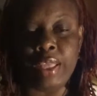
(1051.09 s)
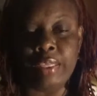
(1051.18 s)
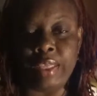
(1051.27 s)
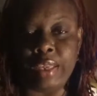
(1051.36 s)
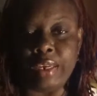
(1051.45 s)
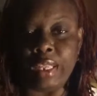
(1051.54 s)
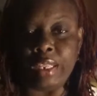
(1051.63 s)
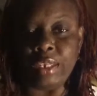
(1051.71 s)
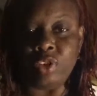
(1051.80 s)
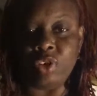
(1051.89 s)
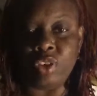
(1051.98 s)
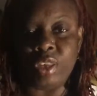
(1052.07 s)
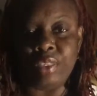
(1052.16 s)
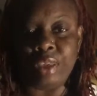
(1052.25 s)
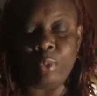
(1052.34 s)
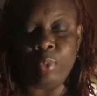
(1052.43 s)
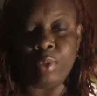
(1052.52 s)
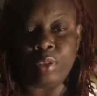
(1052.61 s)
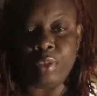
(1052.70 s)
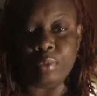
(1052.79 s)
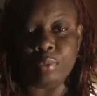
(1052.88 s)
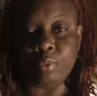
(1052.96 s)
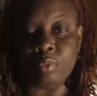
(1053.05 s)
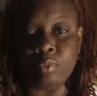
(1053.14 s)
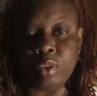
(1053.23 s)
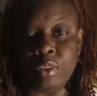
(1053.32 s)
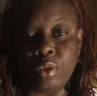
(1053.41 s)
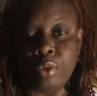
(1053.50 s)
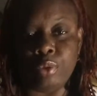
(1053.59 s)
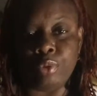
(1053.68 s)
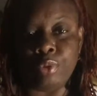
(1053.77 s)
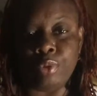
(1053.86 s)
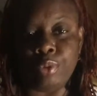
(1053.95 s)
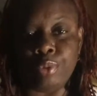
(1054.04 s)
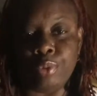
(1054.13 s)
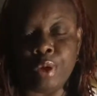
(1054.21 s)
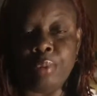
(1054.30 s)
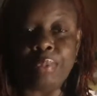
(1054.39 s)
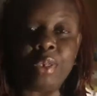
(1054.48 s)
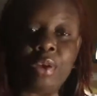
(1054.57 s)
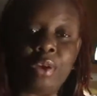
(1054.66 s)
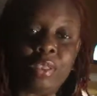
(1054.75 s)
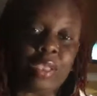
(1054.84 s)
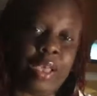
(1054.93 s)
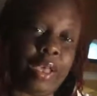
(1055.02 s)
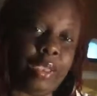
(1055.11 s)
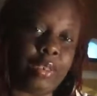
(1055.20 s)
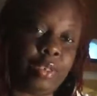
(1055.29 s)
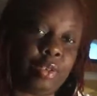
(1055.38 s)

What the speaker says: that knowledge and that wisdom with those who come alongside,